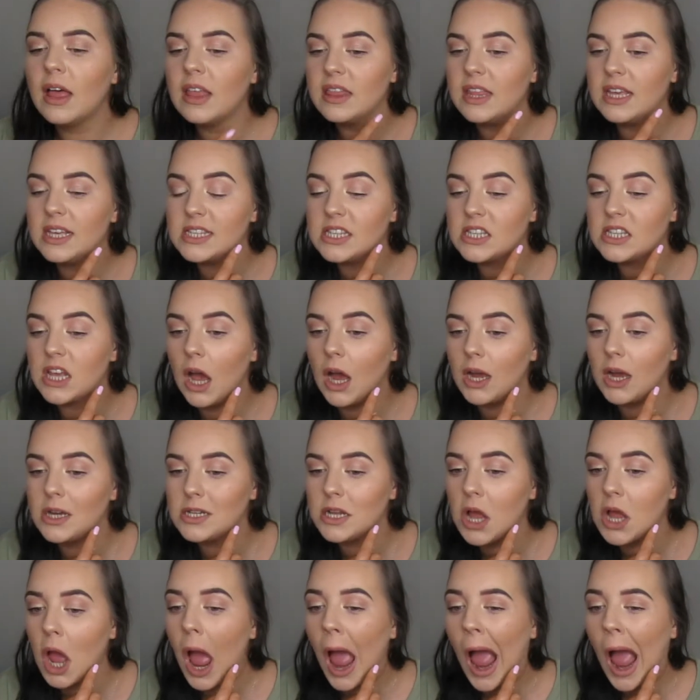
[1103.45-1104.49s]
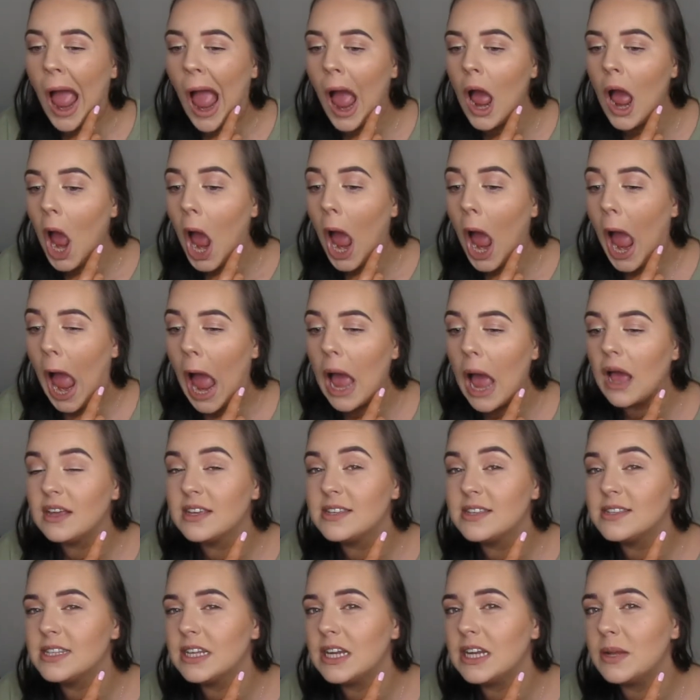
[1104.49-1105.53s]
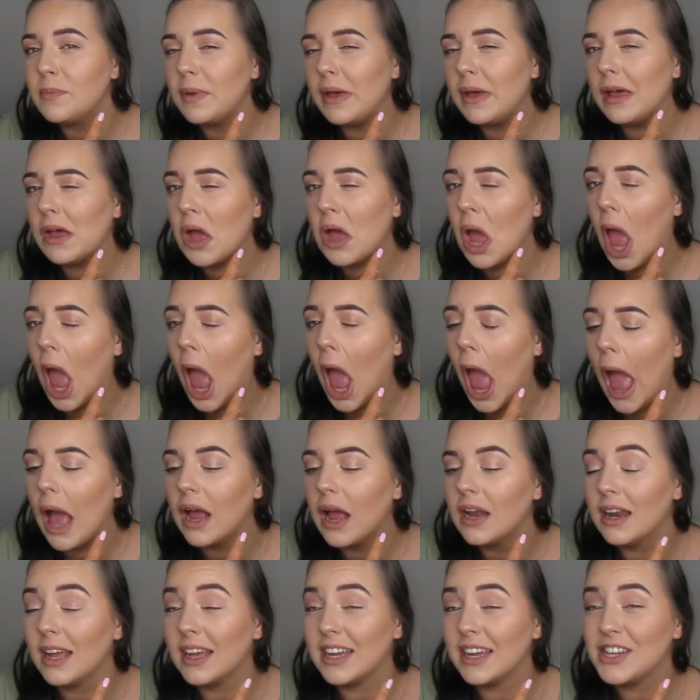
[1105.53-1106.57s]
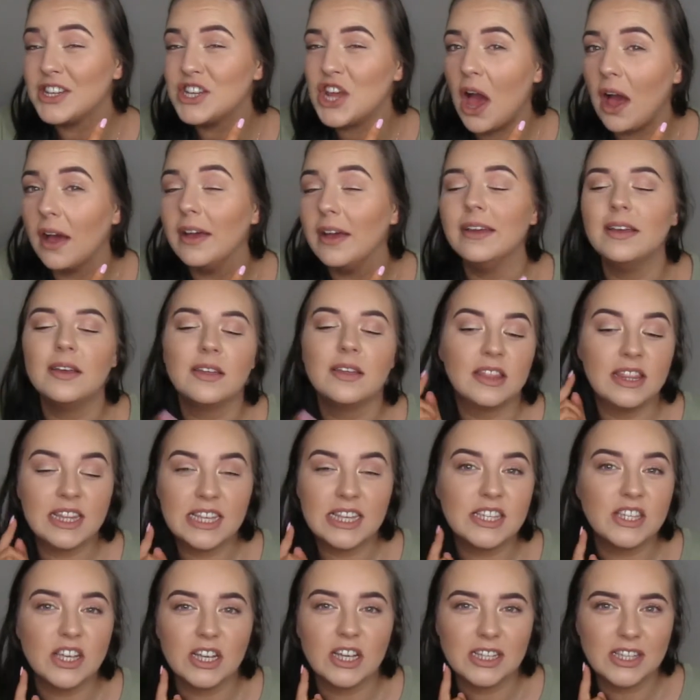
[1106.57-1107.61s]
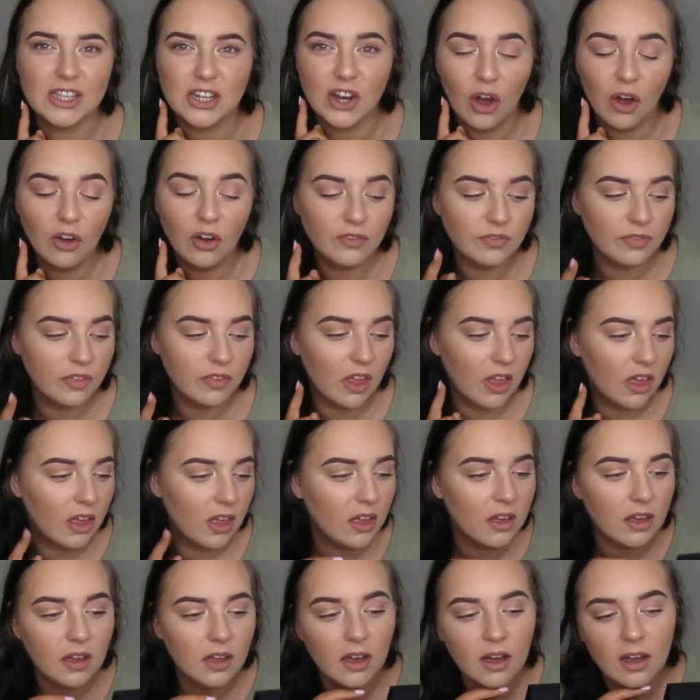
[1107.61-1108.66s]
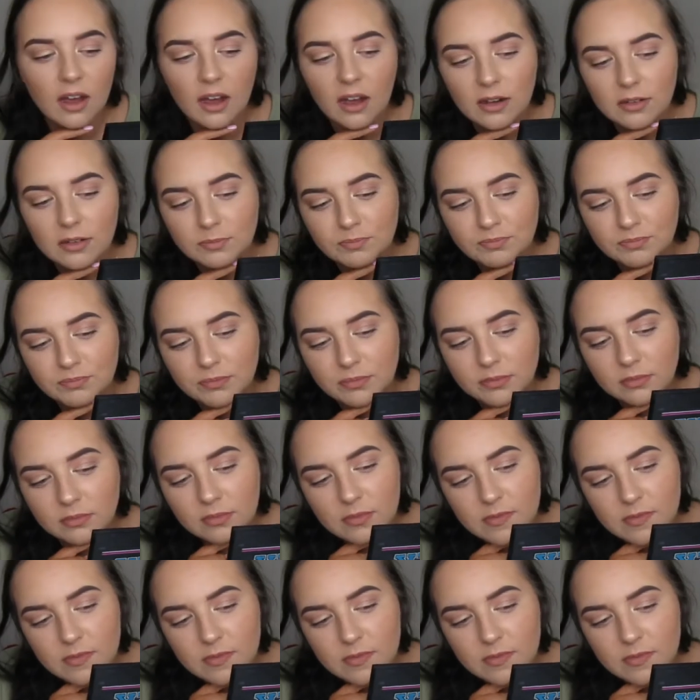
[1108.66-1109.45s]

This side is still a bit like tight, this side's not. I don't